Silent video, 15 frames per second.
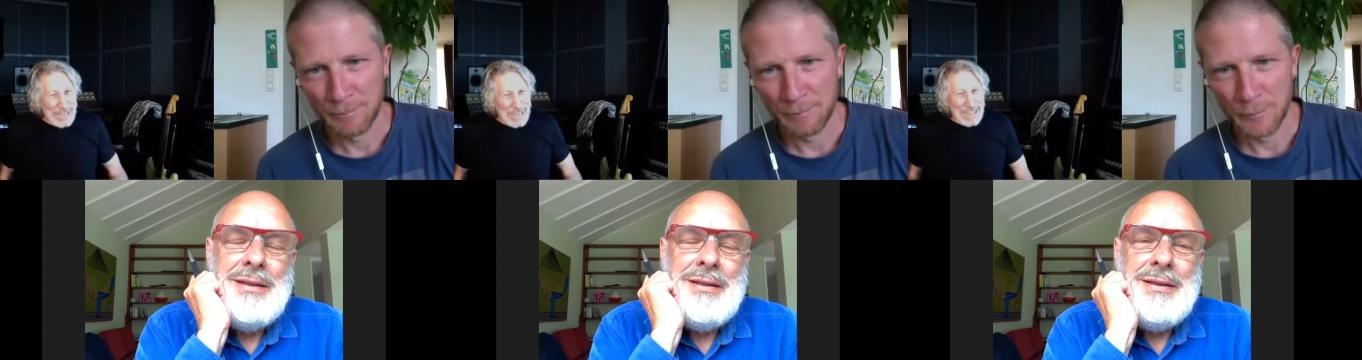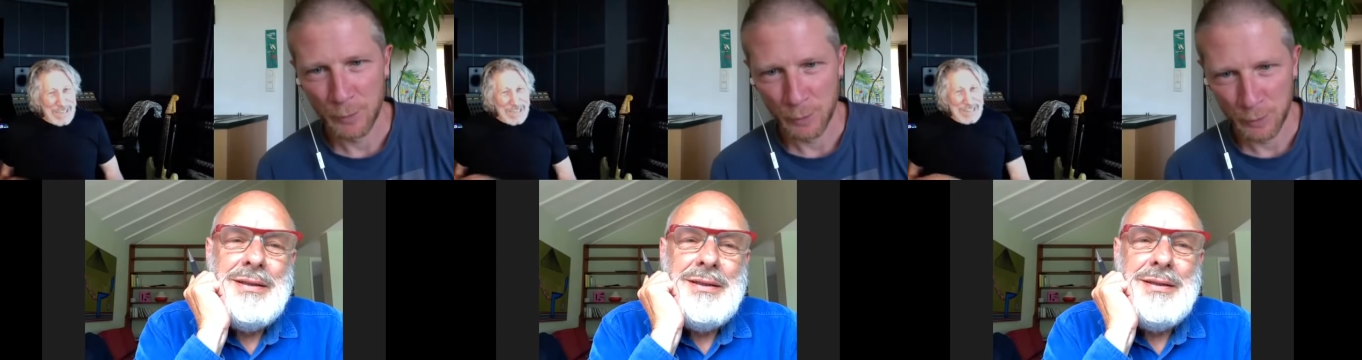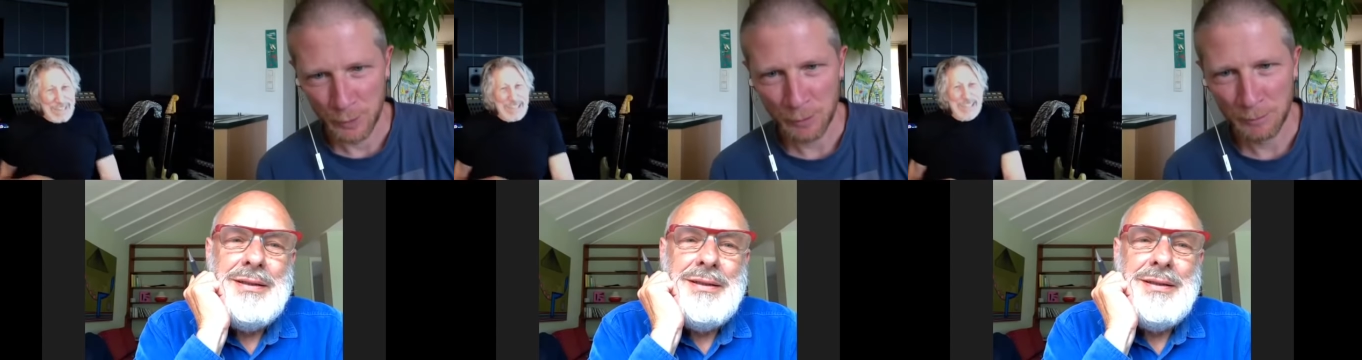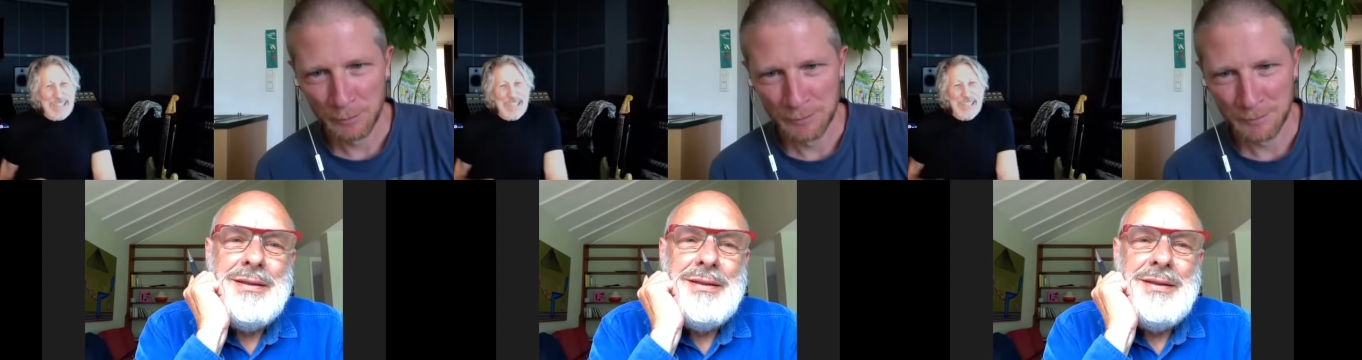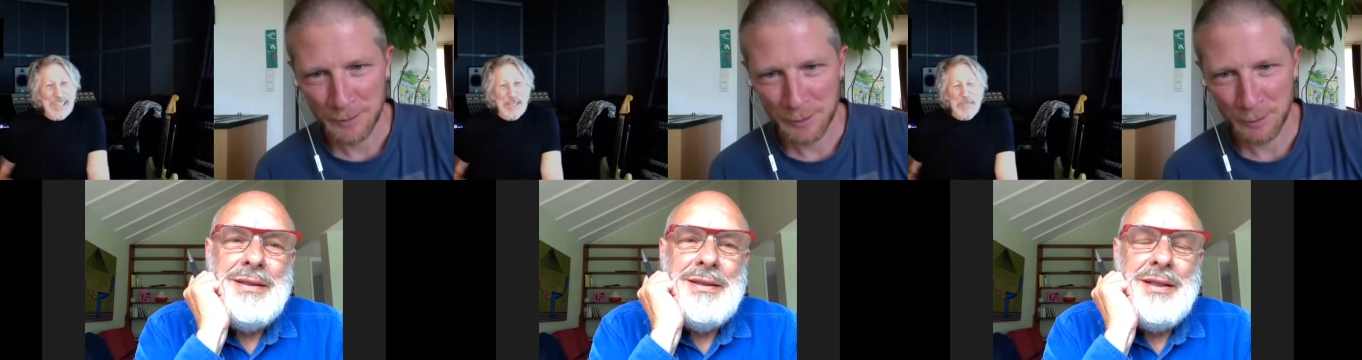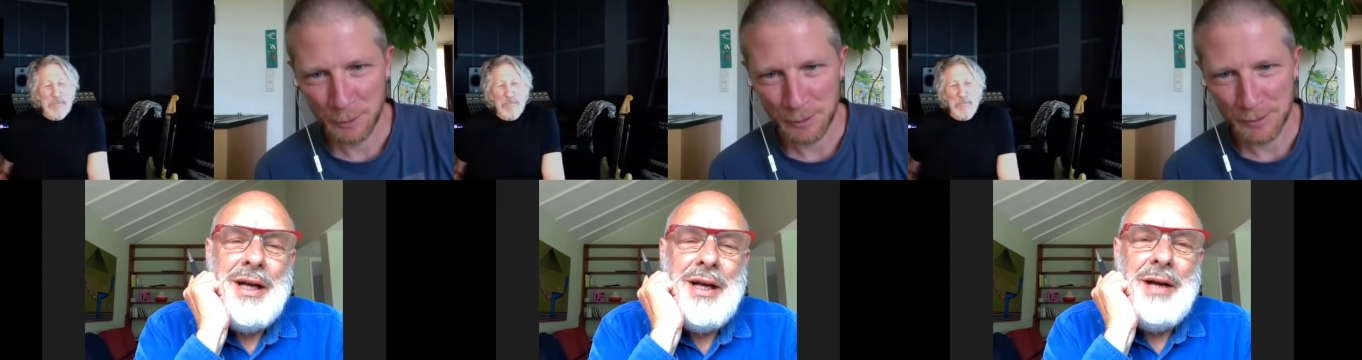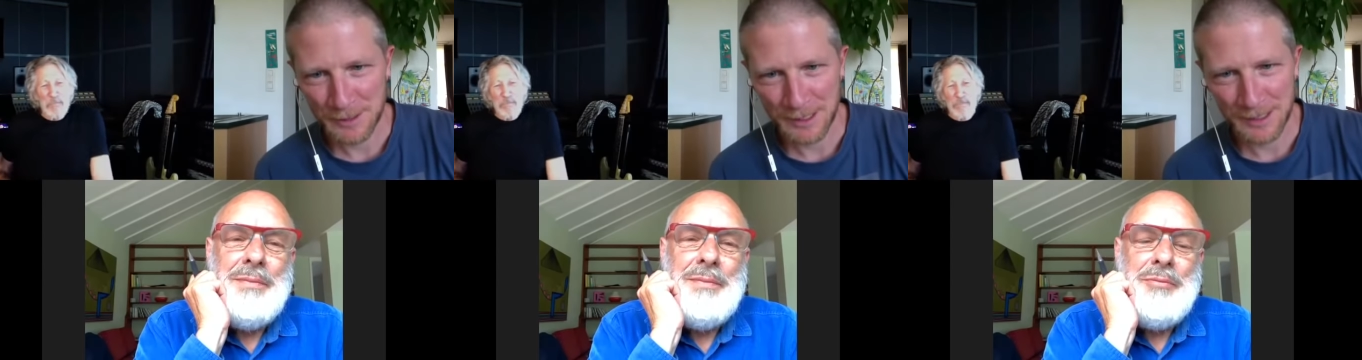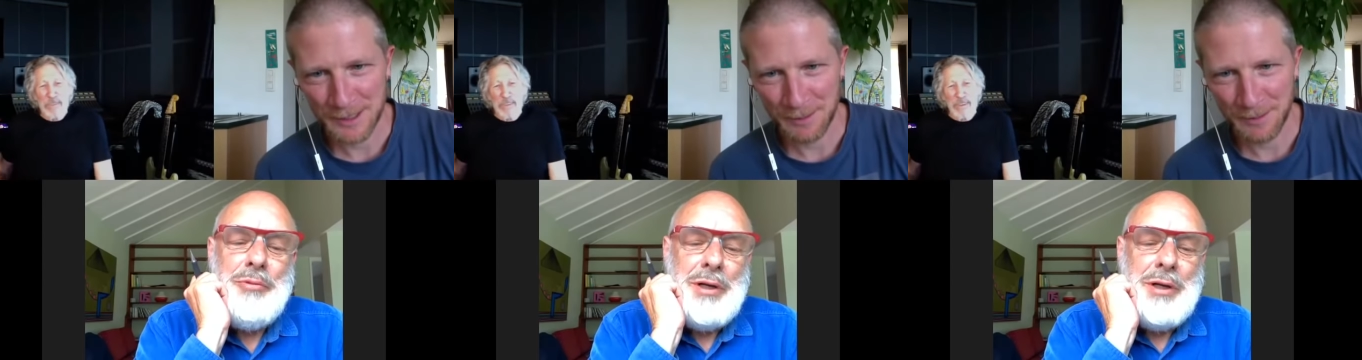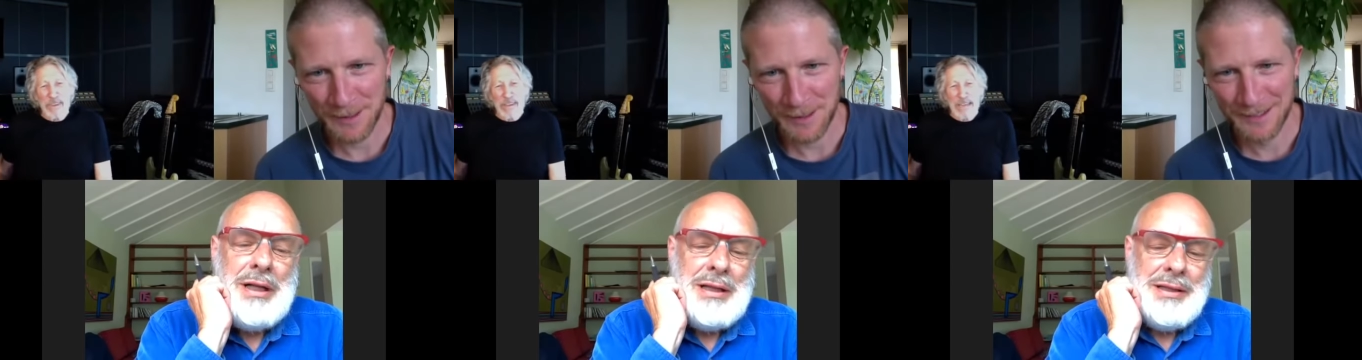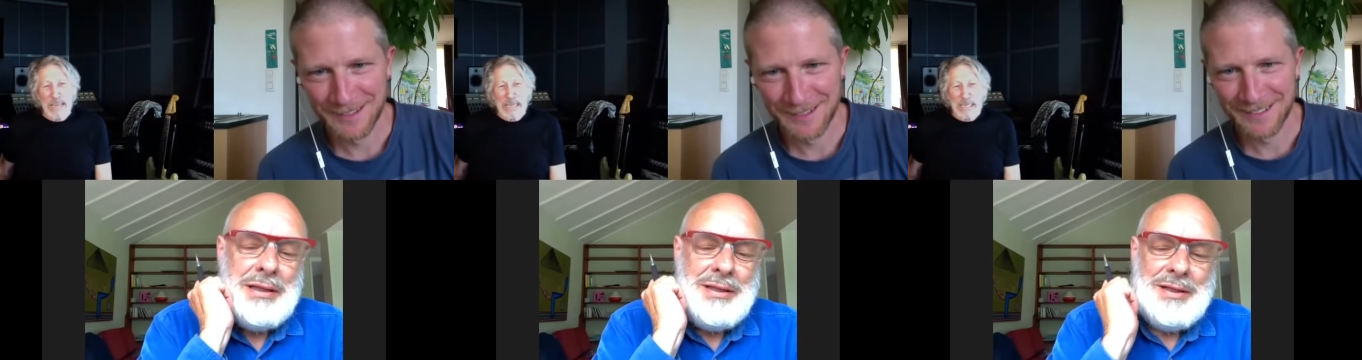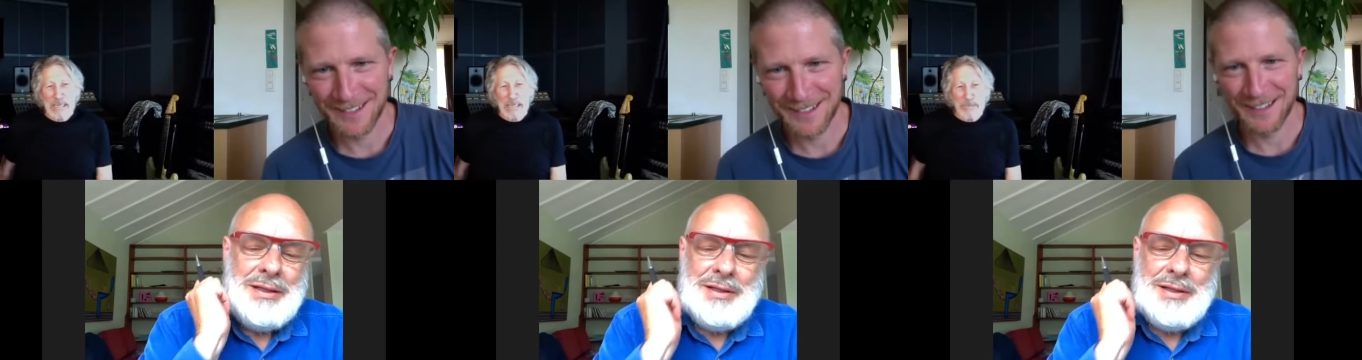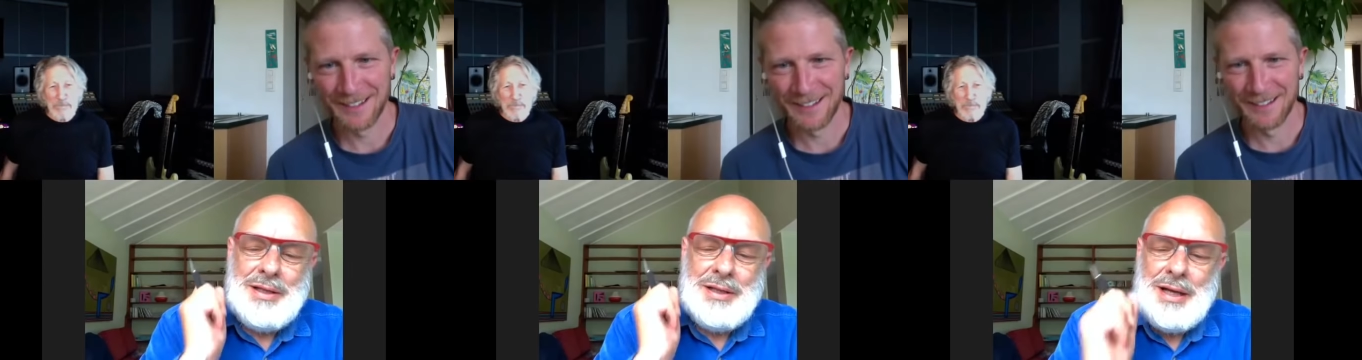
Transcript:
Speaker 1: you know you want to? Uh, well, yeah.